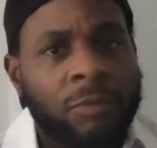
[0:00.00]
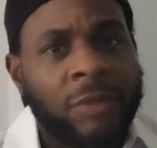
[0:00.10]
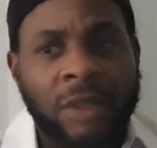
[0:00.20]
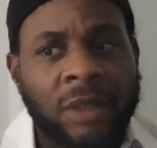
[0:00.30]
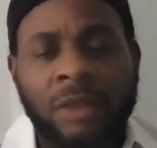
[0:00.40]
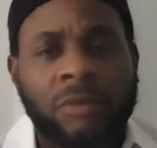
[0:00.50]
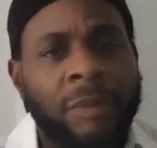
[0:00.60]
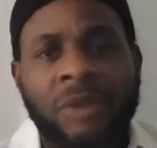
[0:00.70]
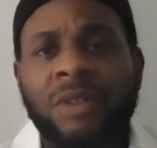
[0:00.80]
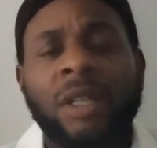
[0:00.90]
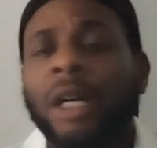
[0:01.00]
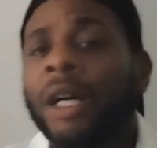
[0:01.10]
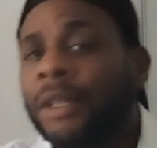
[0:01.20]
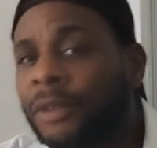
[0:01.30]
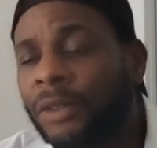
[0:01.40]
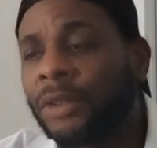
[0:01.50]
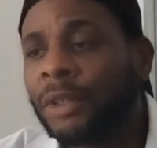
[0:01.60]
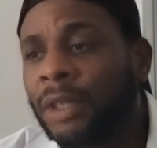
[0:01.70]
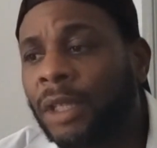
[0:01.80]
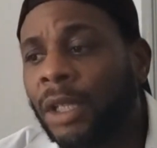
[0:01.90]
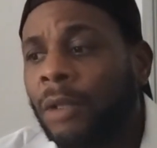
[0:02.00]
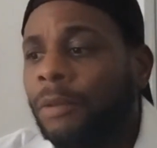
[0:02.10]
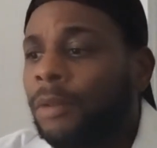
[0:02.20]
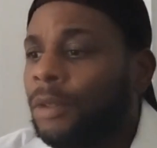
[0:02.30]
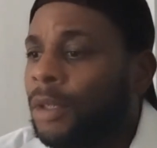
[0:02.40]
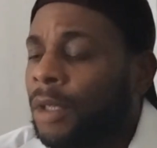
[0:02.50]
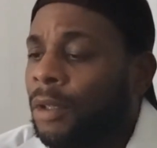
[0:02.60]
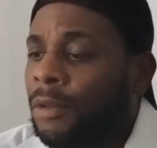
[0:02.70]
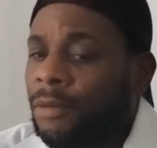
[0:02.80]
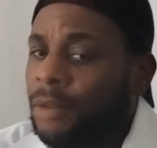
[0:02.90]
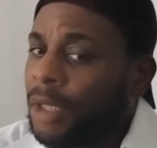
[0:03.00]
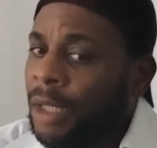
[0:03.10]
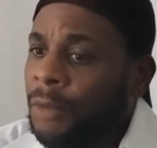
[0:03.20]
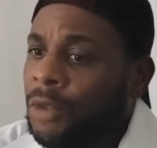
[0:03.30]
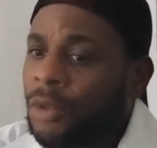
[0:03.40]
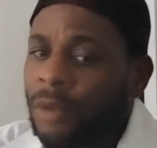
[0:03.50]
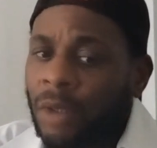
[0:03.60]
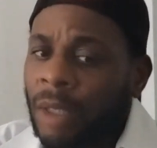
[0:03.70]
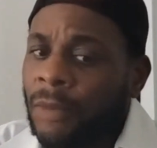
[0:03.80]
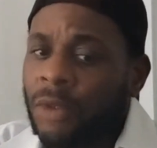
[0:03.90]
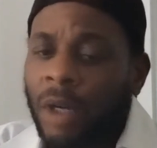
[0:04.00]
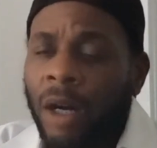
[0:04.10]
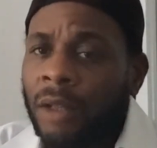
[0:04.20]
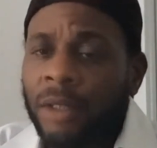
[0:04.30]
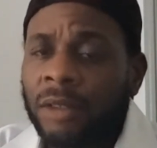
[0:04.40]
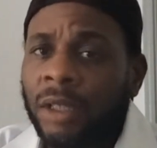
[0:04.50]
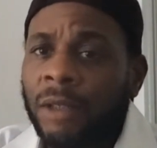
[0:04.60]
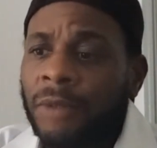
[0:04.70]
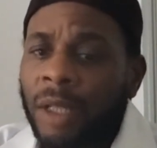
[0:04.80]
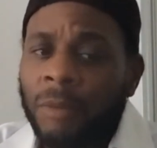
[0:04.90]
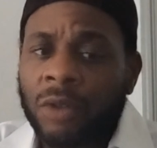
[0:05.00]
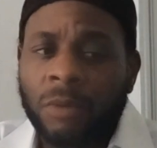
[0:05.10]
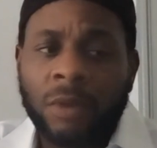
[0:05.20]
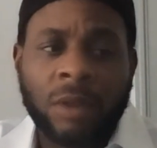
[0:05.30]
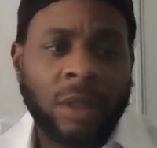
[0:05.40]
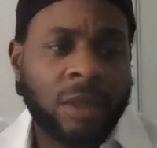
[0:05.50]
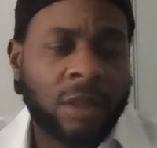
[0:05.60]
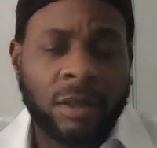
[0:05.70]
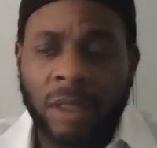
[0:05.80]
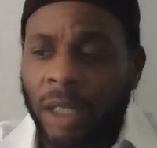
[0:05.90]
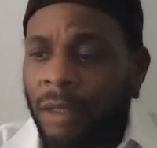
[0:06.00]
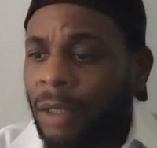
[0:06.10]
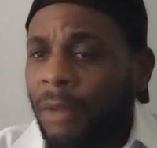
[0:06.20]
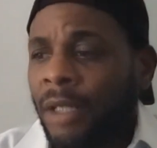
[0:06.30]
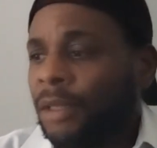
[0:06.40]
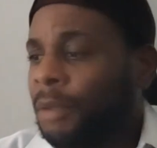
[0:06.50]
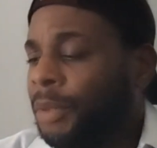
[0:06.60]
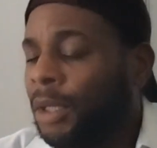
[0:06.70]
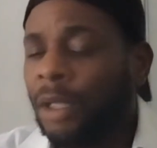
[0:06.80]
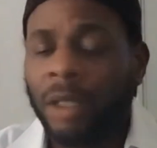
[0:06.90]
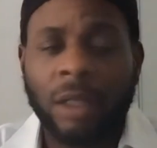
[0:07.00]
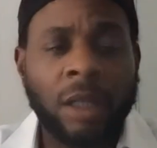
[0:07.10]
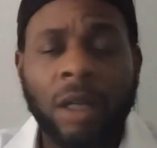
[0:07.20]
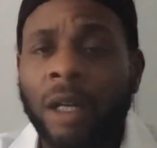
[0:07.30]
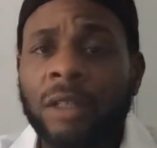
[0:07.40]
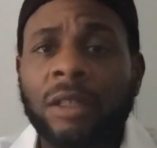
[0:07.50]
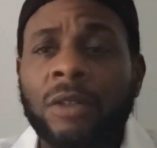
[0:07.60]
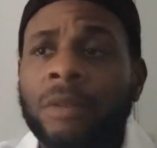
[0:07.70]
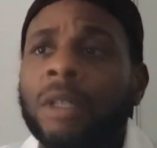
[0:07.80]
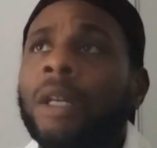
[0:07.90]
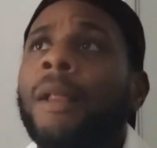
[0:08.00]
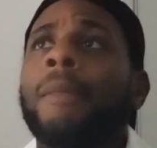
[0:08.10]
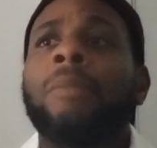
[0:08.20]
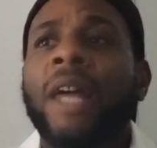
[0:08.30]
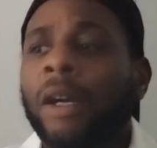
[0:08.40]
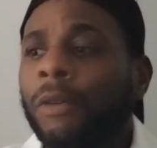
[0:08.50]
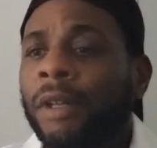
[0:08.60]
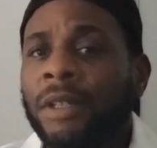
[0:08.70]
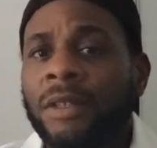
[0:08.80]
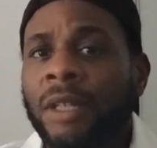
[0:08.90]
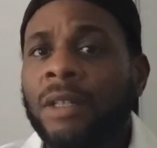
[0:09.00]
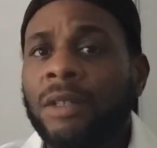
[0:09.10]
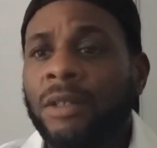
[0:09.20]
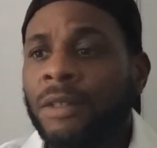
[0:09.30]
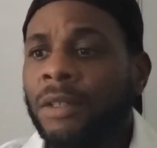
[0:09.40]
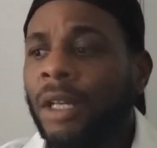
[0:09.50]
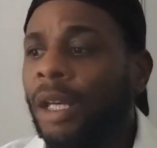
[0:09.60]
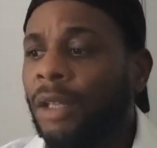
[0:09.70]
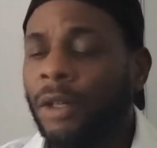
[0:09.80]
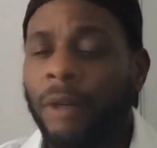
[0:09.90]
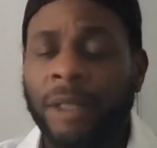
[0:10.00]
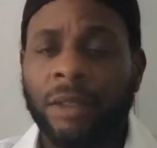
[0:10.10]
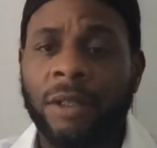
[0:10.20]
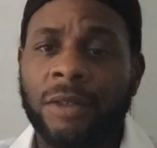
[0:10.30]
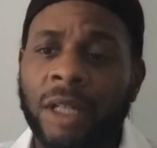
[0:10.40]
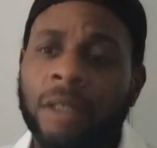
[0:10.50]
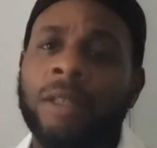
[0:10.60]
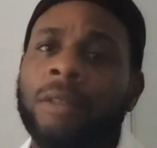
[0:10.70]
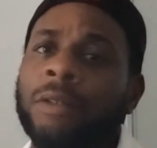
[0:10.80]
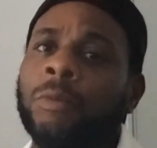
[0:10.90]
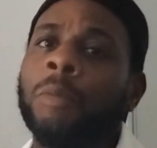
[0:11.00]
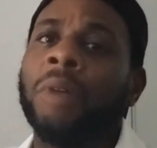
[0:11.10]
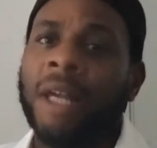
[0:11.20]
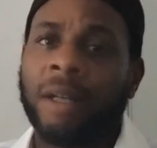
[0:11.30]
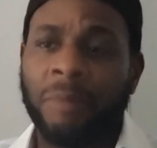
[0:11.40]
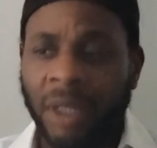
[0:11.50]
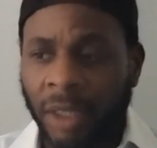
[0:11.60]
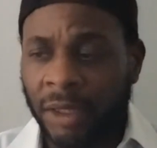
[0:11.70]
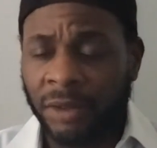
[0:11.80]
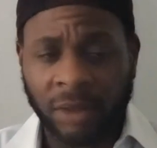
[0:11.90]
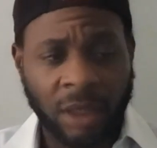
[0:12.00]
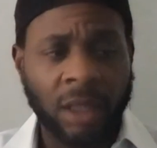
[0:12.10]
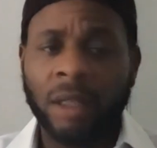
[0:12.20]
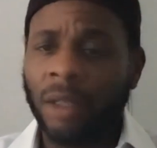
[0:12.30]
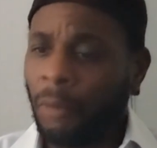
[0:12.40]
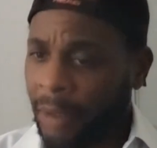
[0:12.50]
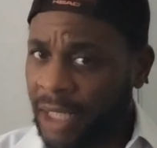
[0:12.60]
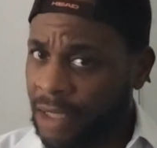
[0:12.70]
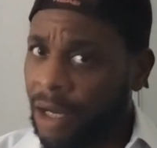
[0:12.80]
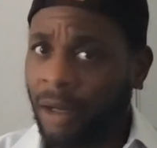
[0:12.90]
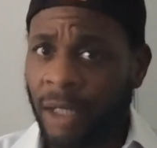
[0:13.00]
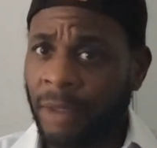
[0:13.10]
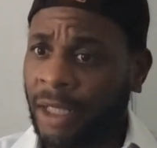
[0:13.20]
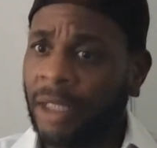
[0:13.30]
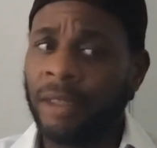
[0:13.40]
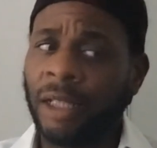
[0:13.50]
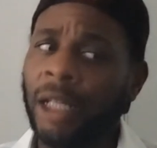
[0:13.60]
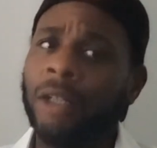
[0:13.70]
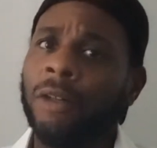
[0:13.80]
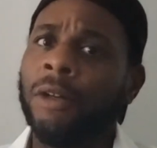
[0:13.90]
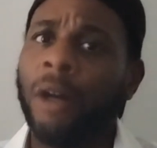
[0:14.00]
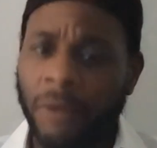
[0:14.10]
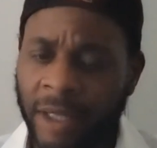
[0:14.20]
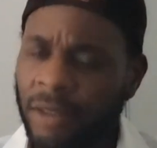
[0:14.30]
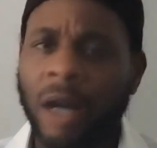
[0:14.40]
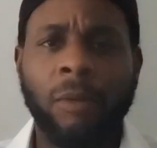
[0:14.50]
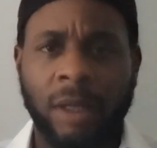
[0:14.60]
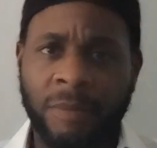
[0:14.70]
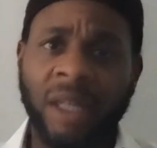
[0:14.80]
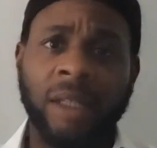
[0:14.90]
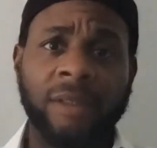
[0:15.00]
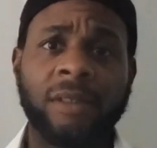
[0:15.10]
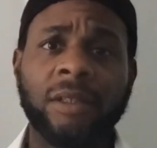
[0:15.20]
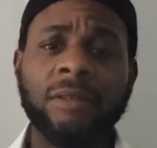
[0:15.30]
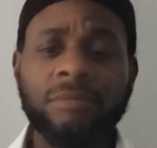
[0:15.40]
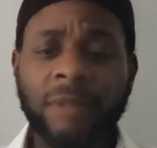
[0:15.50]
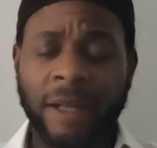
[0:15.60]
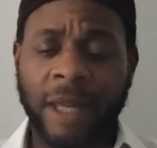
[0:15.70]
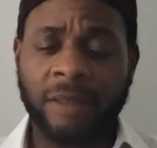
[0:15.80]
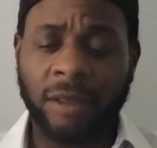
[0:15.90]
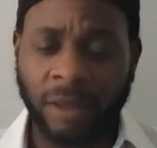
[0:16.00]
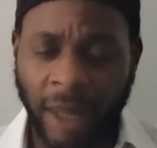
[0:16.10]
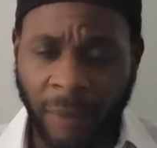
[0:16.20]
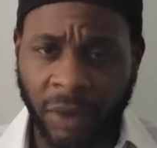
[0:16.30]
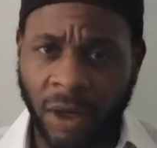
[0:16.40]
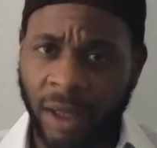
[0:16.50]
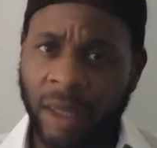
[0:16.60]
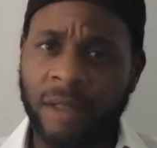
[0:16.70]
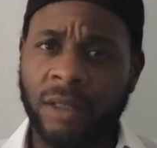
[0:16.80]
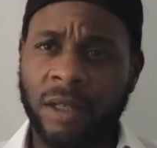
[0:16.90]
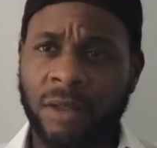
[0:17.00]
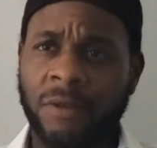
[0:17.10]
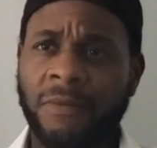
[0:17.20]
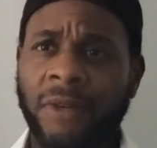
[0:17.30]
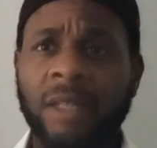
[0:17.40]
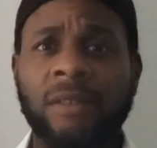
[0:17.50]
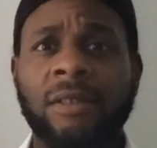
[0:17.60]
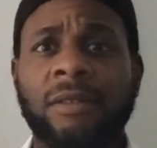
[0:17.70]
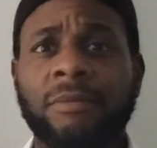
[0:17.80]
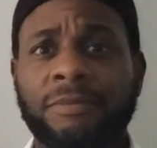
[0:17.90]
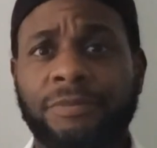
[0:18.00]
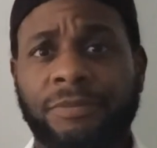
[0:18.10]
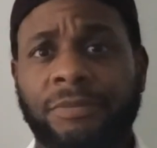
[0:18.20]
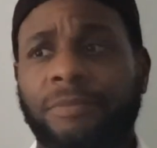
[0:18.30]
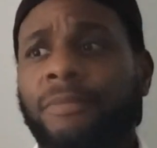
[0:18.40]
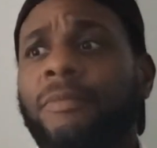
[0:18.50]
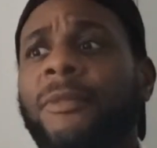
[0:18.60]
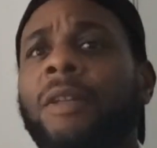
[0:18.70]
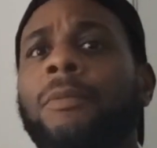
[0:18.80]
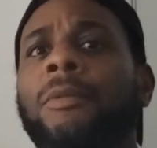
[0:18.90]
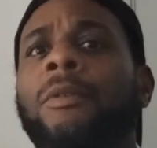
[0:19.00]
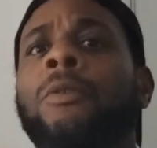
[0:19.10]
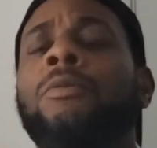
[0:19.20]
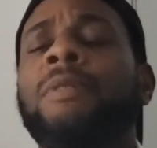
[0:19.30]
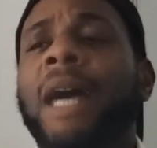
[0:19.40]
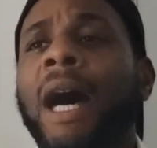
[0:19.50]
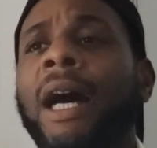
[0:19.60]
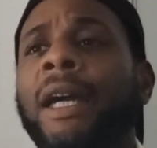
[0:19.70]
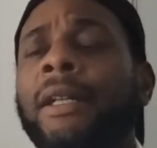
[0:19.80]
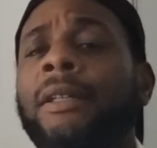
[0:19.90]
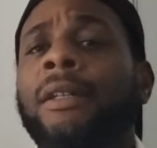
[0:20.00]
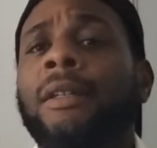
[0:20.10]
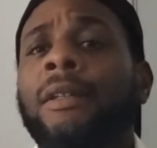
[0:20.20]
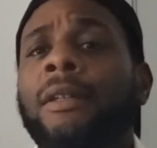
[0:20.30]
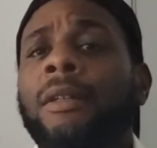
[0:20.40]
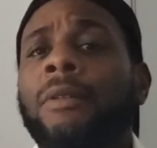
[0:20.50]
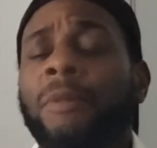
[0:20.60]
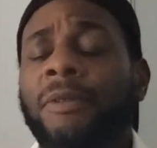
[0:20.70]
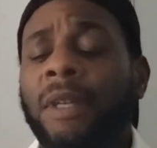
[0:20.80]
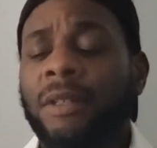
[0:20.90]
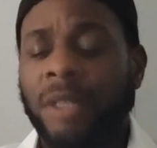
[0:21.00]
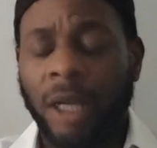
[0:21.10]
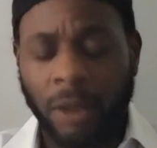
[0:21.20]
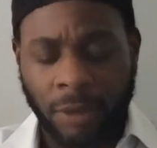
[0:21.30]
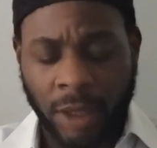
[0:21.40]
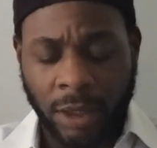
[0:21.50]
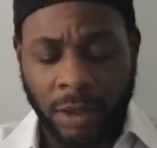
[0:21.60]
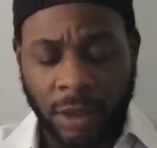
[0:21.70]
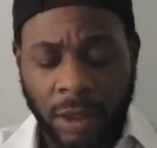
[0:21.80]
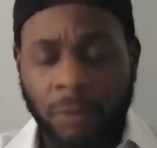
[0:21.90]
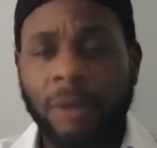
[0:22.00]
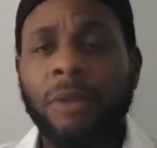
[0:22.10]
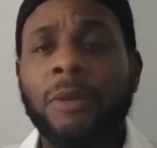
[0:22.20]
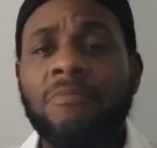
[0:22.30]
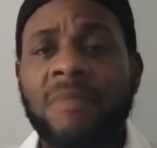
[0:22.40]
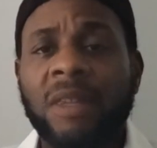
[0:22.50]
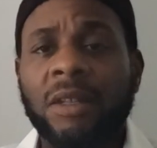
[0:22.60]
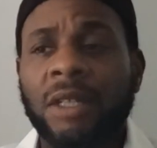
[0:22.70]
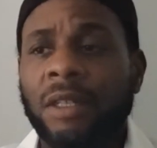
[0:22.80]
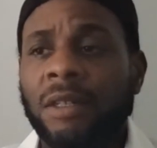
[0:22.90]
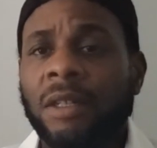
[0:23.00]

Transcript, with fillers: This doesn't represent us you know, image, image, all this stuff, the Image Awards and NAACP and, and all these other black organizations that go out there and say this is what black means. We need to all come together and say, no, that's not what it means. And that's a slap in our ancestors' faces who died with integrity, with humility,